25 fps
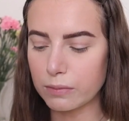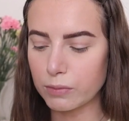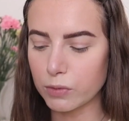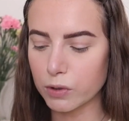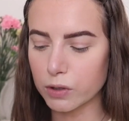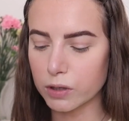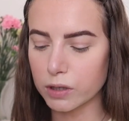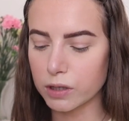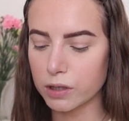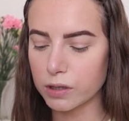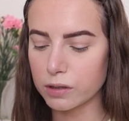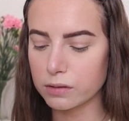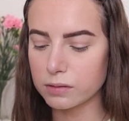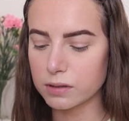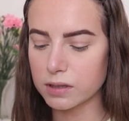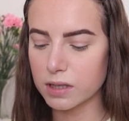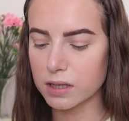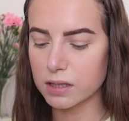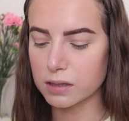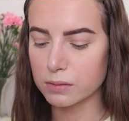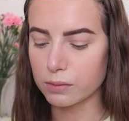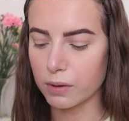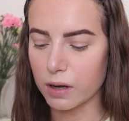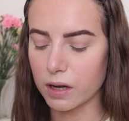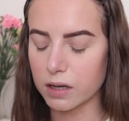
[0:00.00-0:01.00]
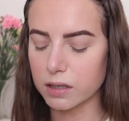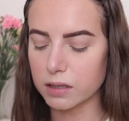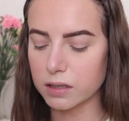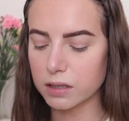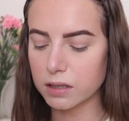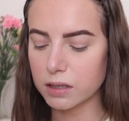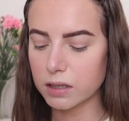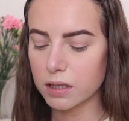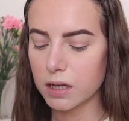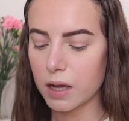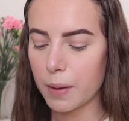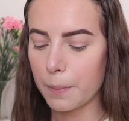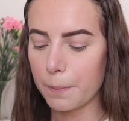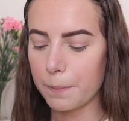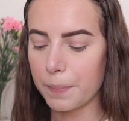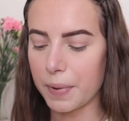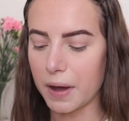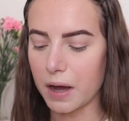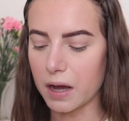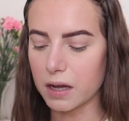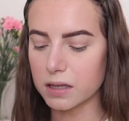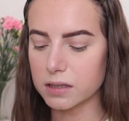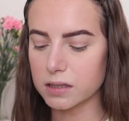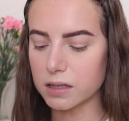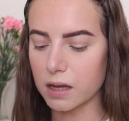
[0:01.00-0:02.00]
I'm not going to use this one.
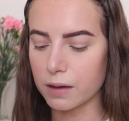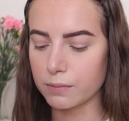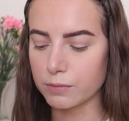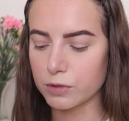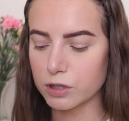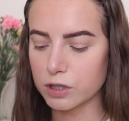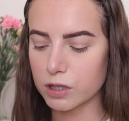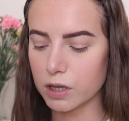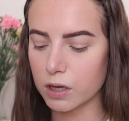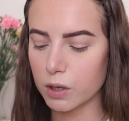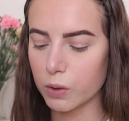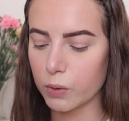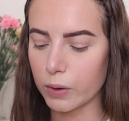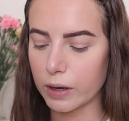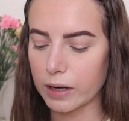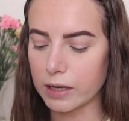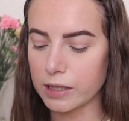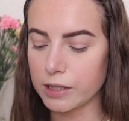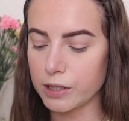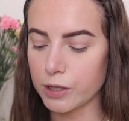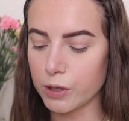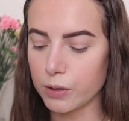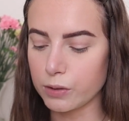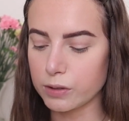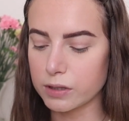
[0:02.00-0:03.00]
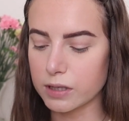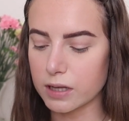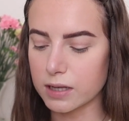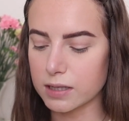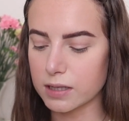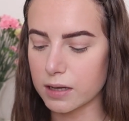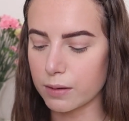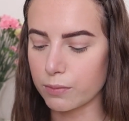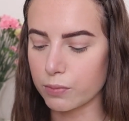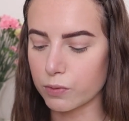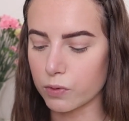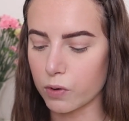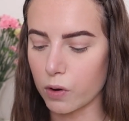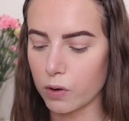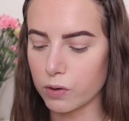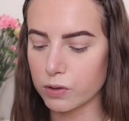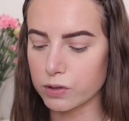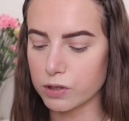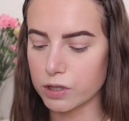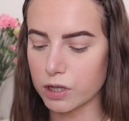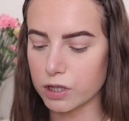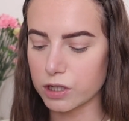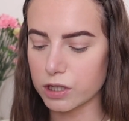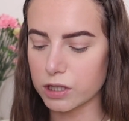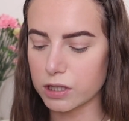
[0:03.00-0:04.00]
But I'm just going to quickly use this
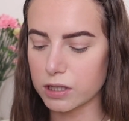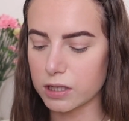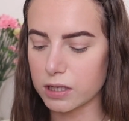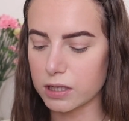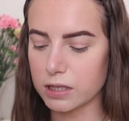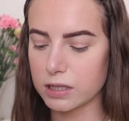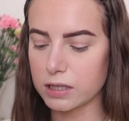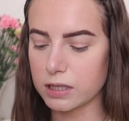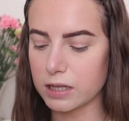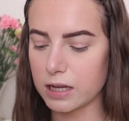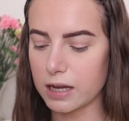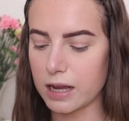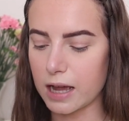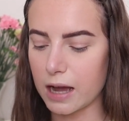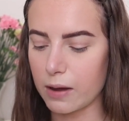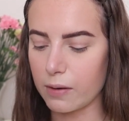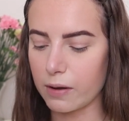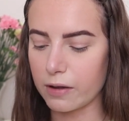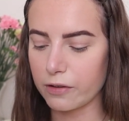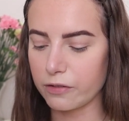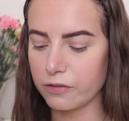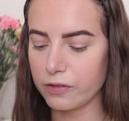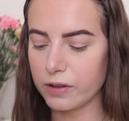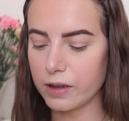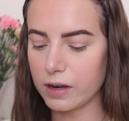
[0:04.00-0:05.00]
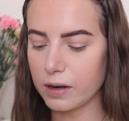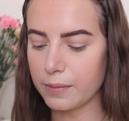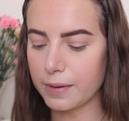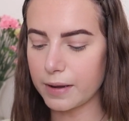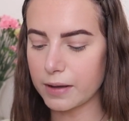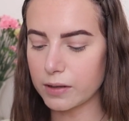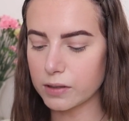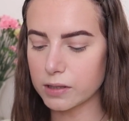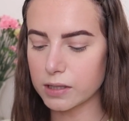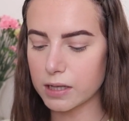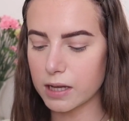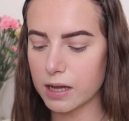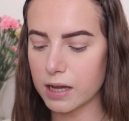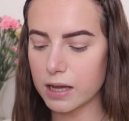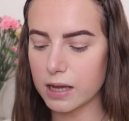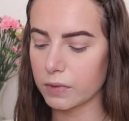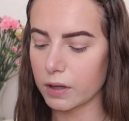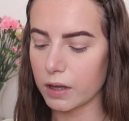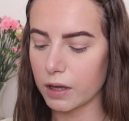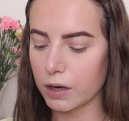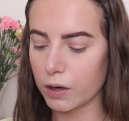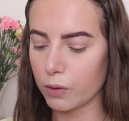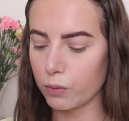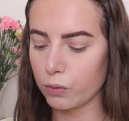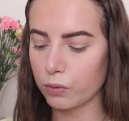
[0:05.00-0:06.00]
bronzer just to see how I feel about it.
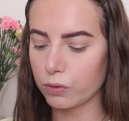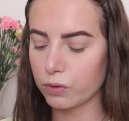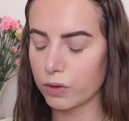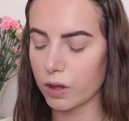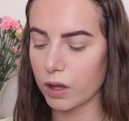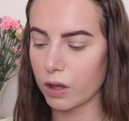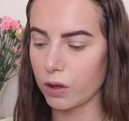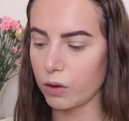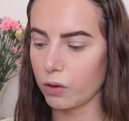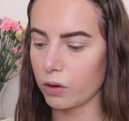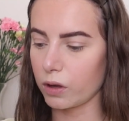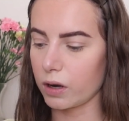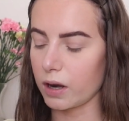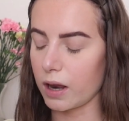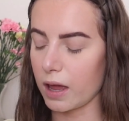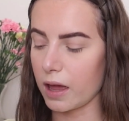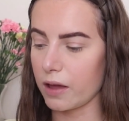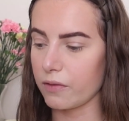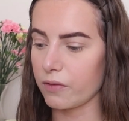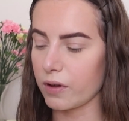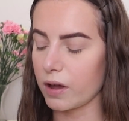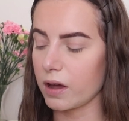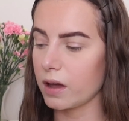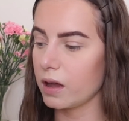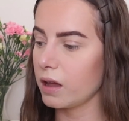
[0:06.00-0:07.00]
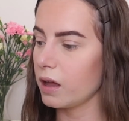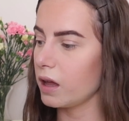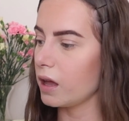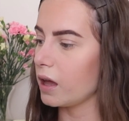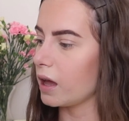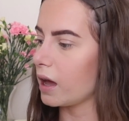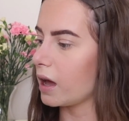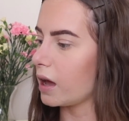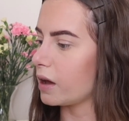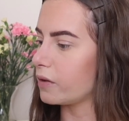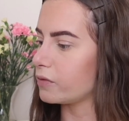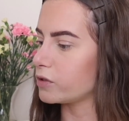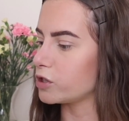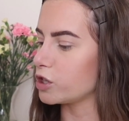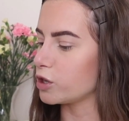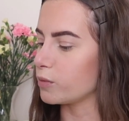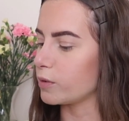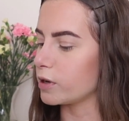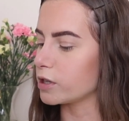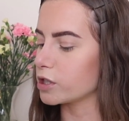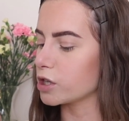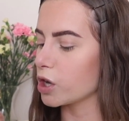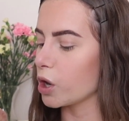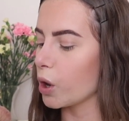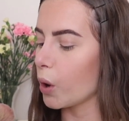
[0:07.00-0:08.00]
I don't think you can ever have too
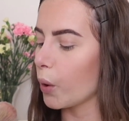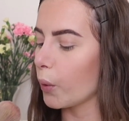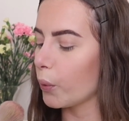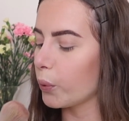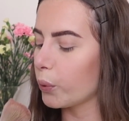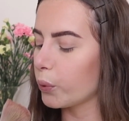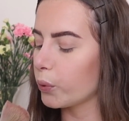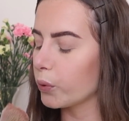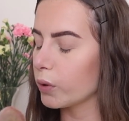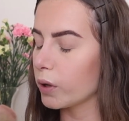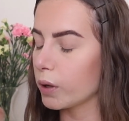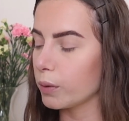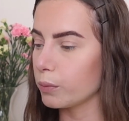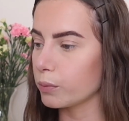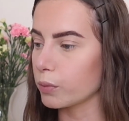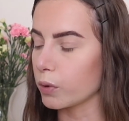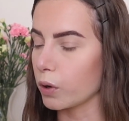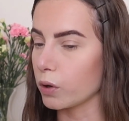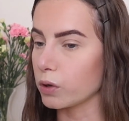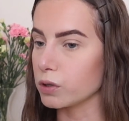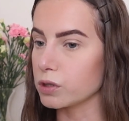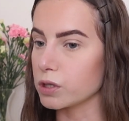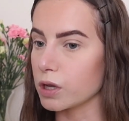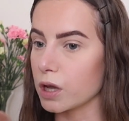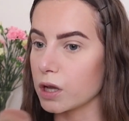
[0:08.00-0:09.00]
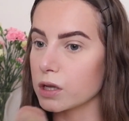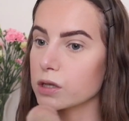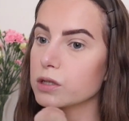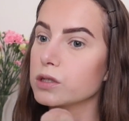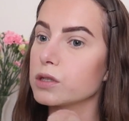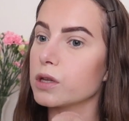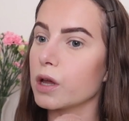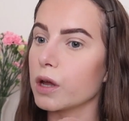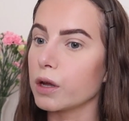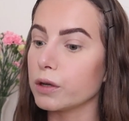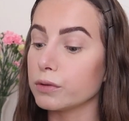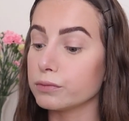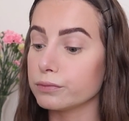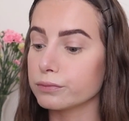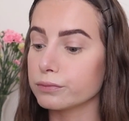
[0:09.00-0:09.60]
much bronzer, so...